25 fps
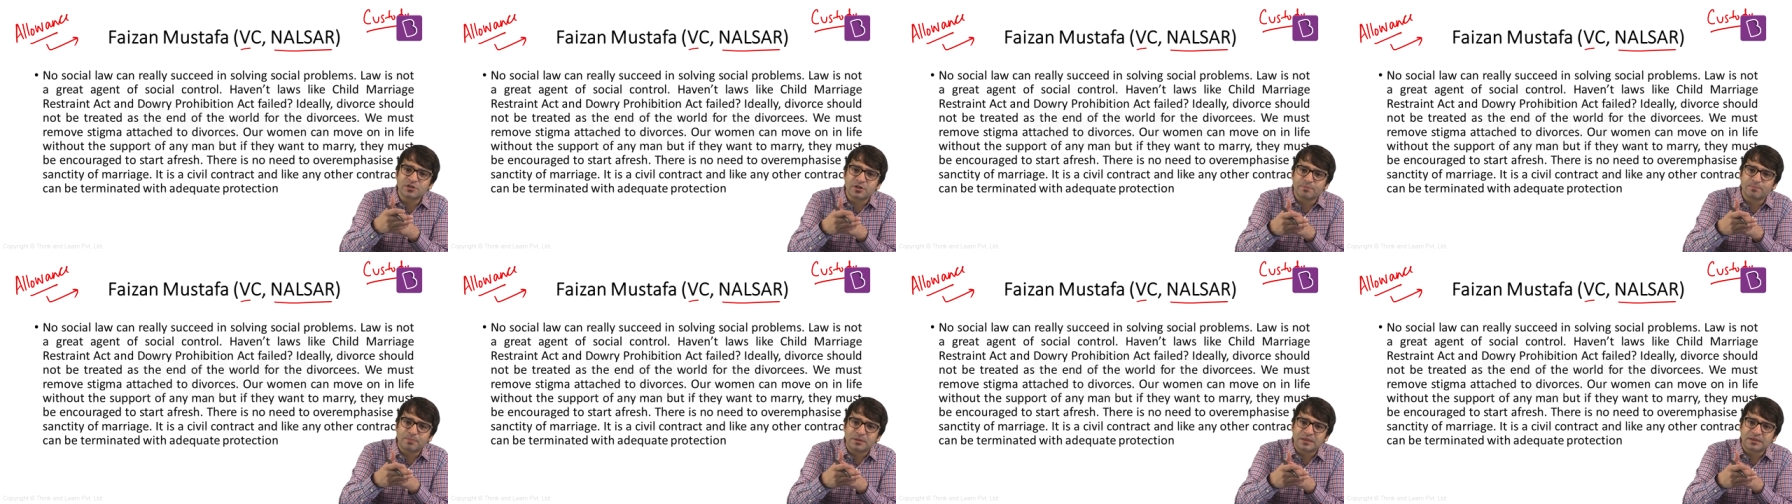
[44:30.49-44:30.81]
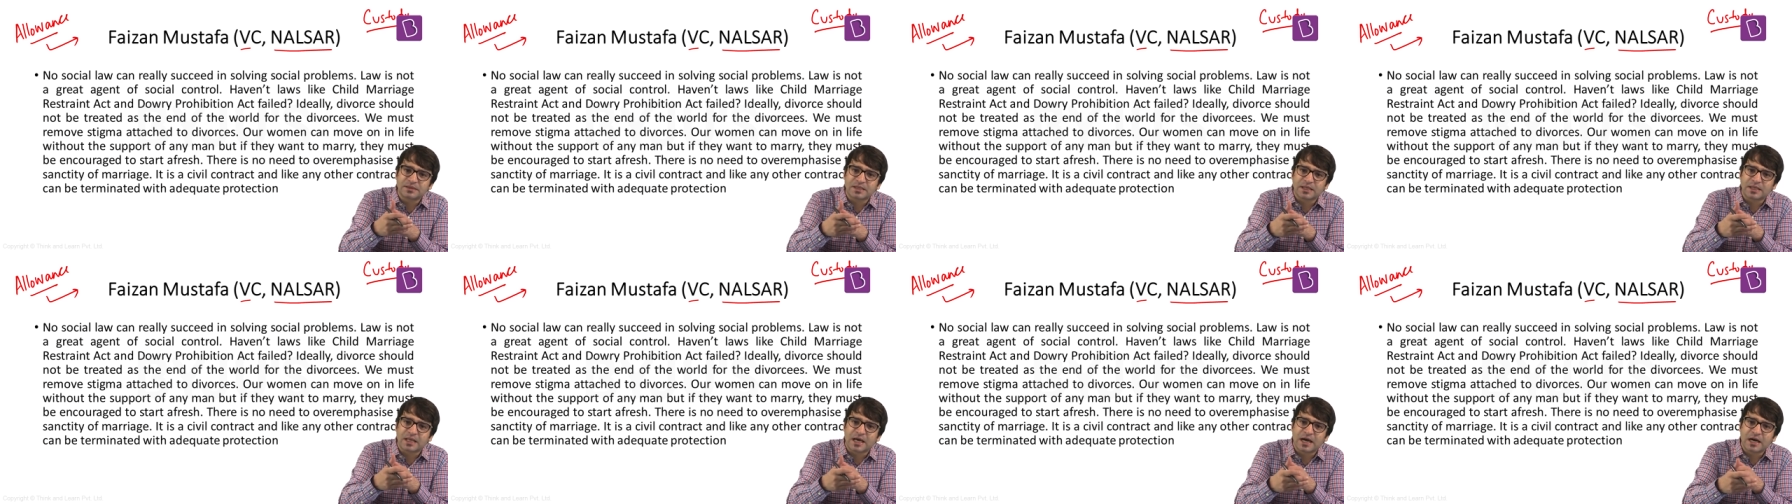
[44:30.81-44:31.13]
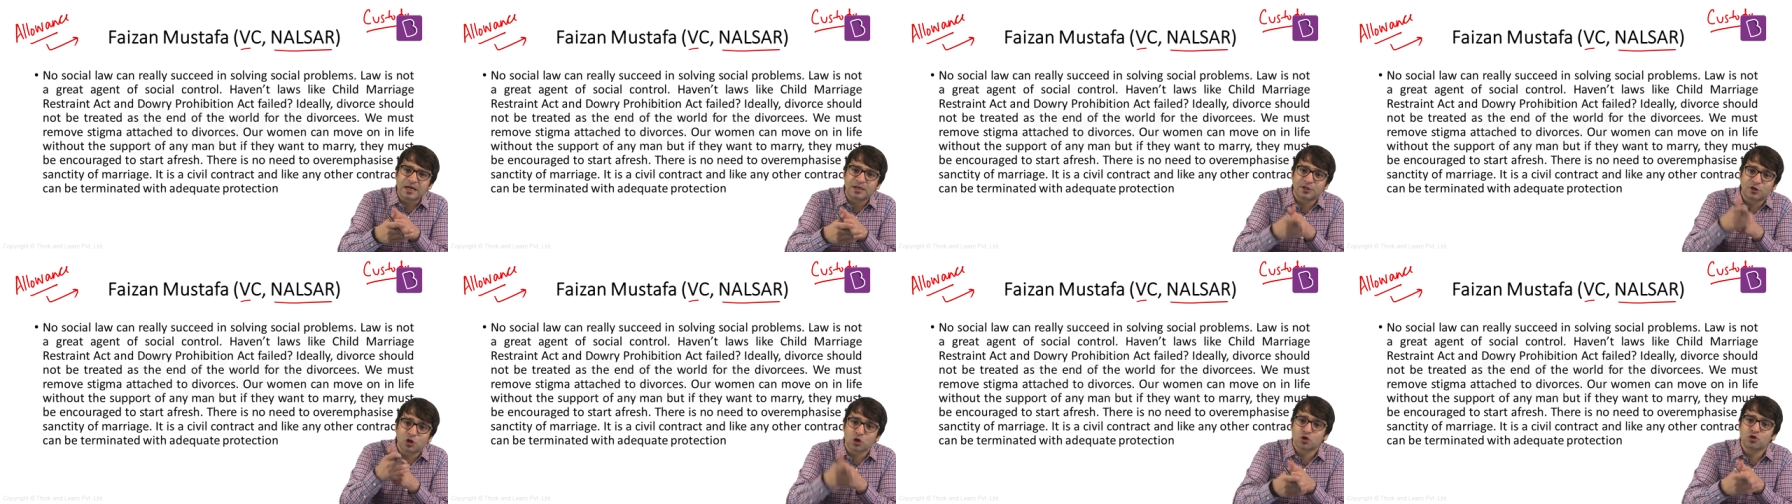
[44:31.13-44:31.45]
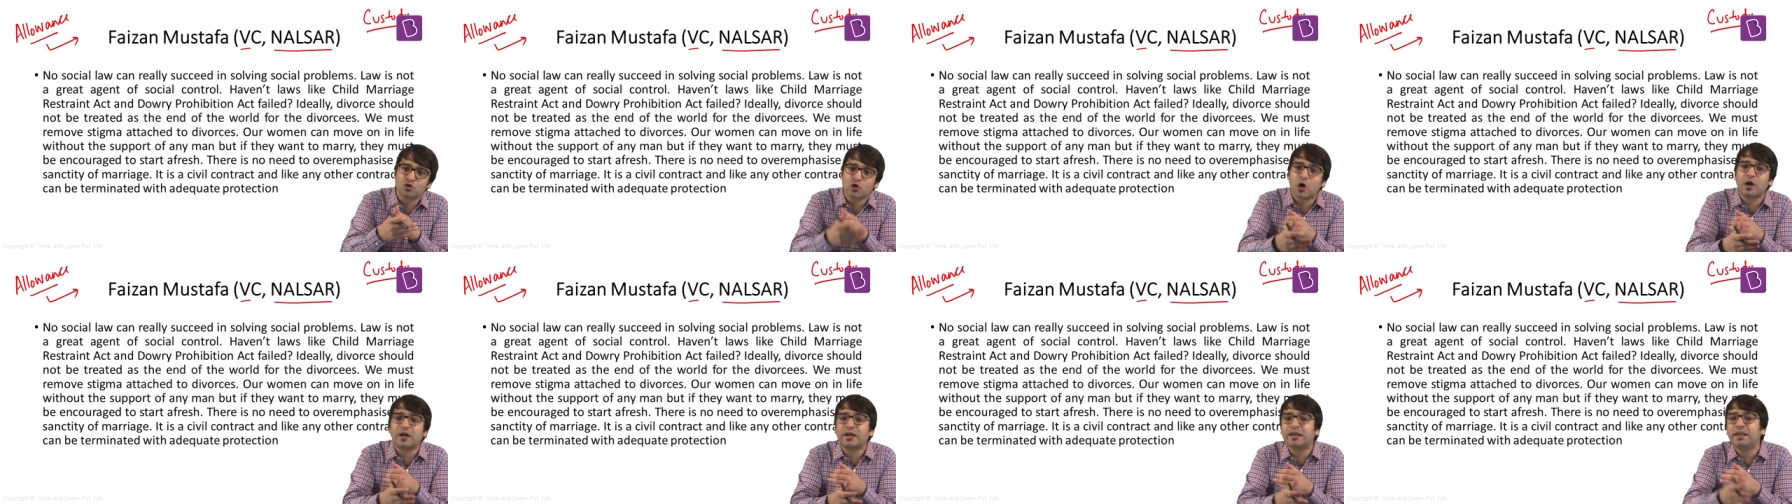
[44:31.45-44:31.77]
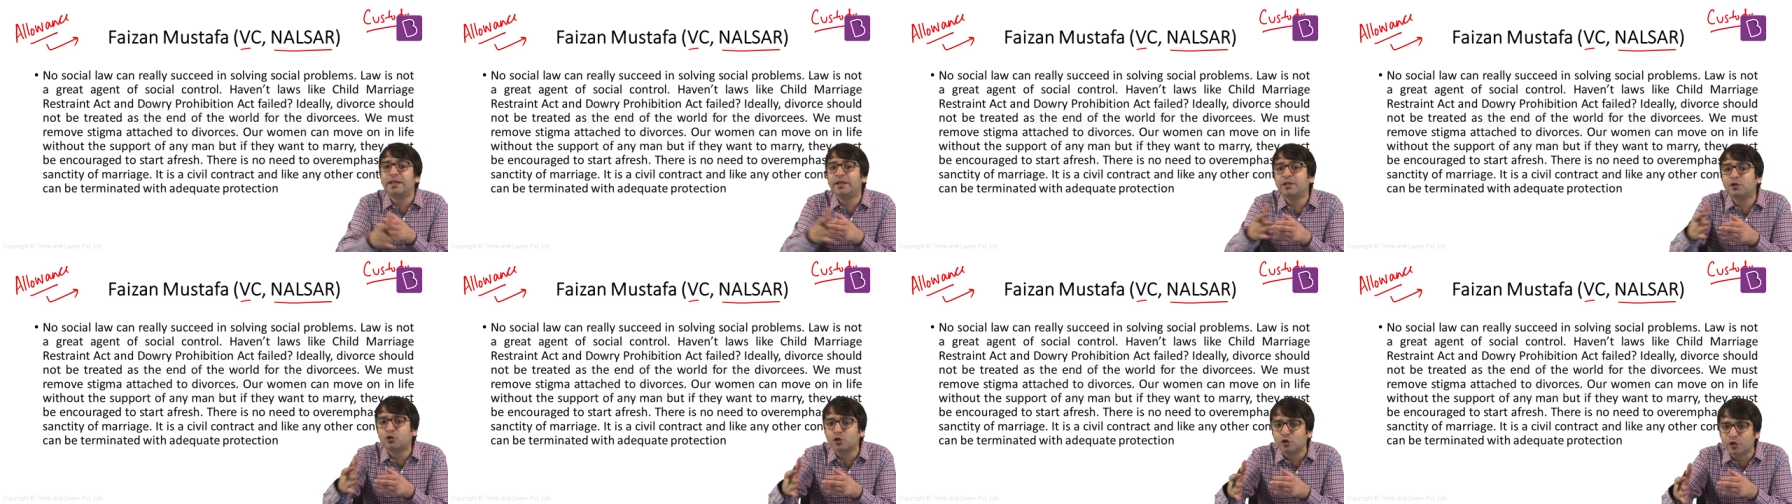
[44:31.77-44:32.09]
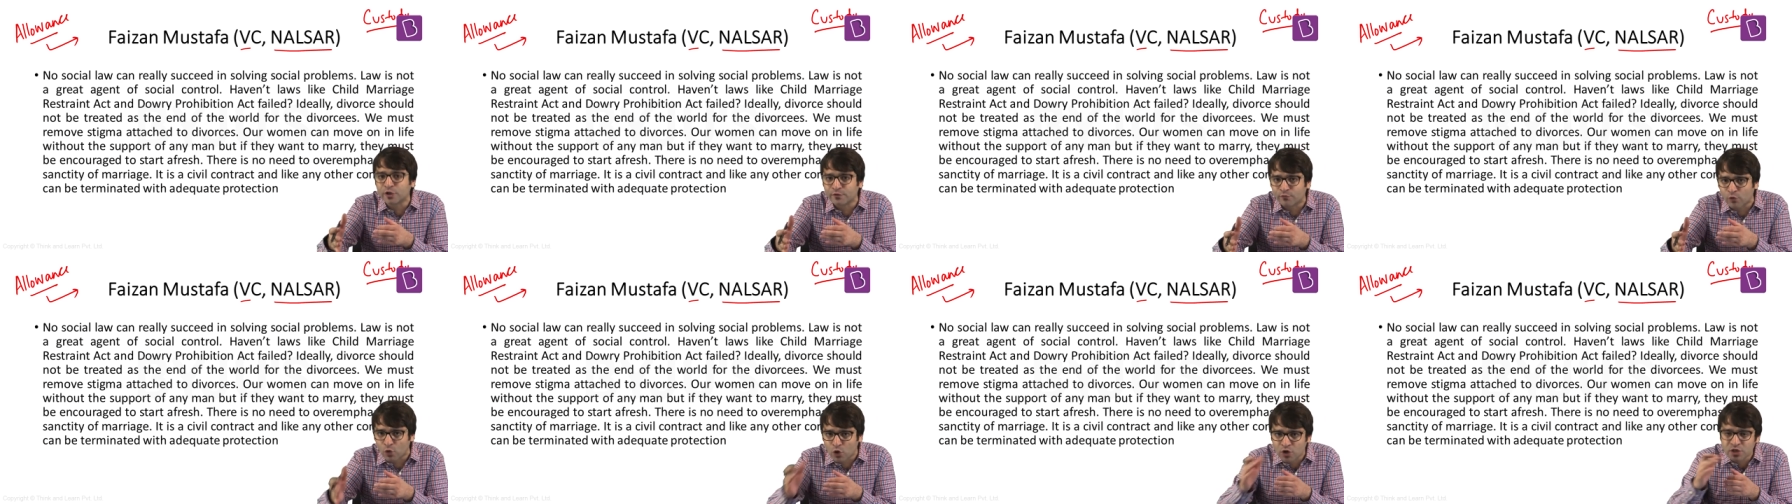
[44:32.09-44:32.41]
triple talaq does not lead to
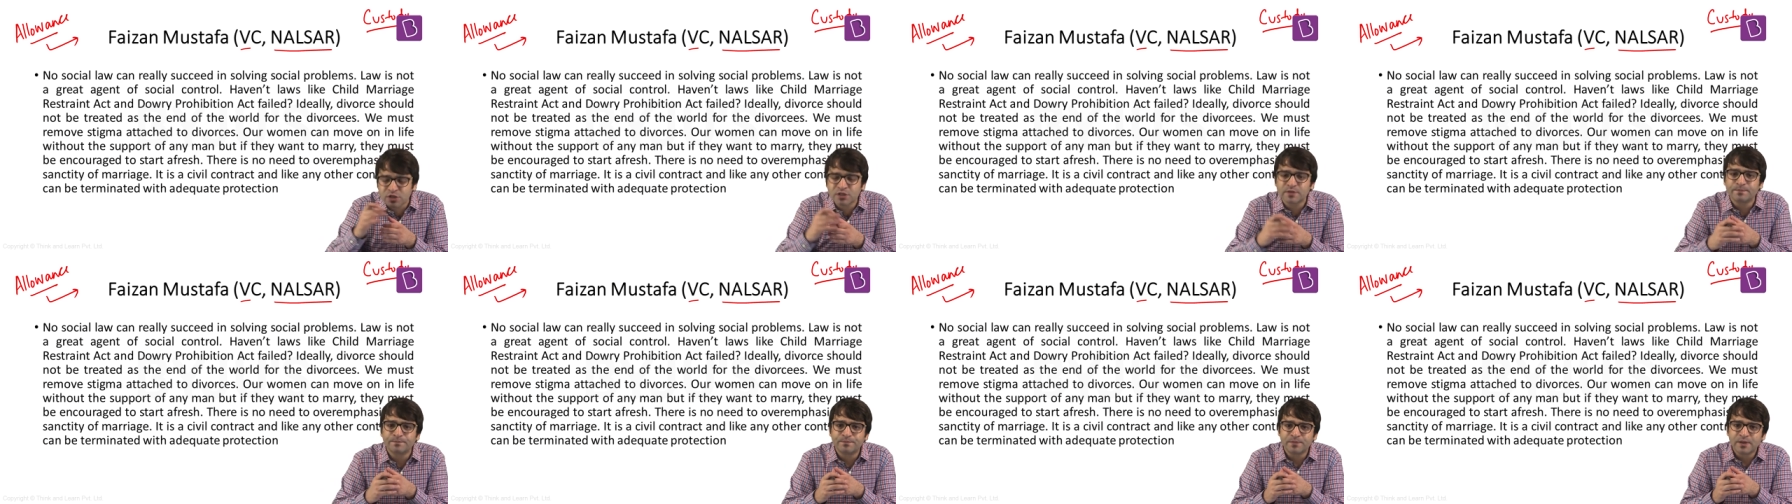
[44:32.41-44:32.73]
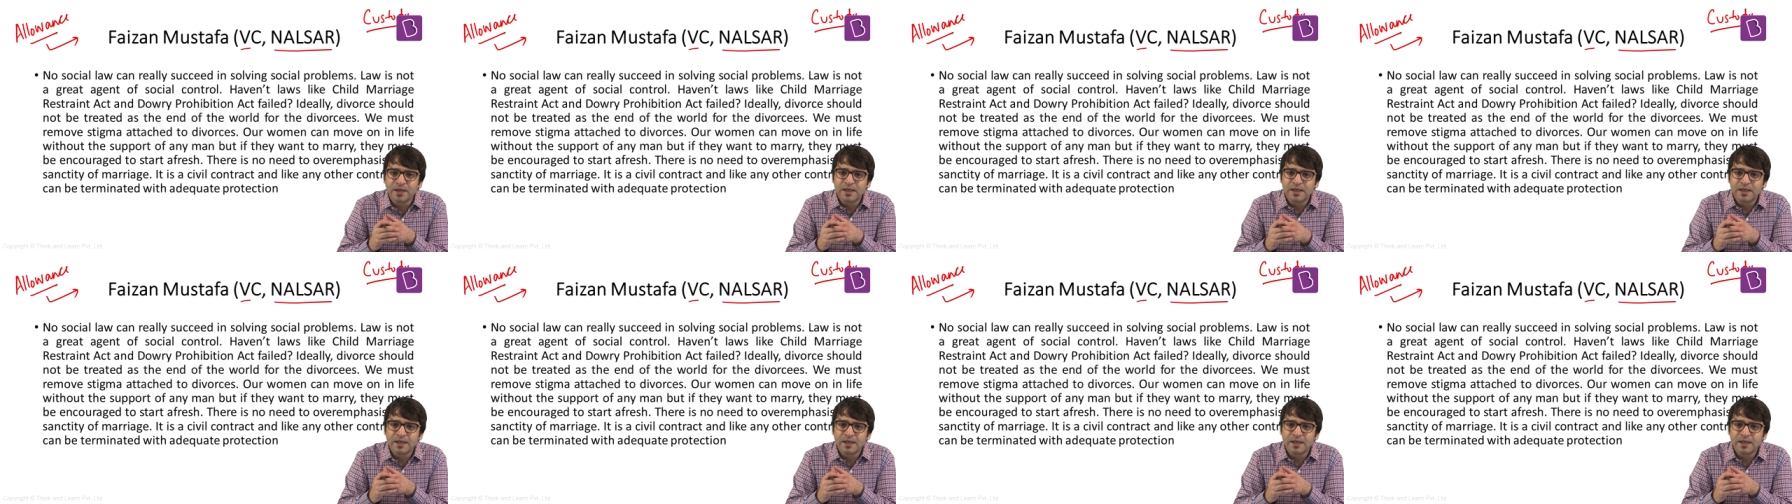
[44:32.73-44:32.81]
divorce,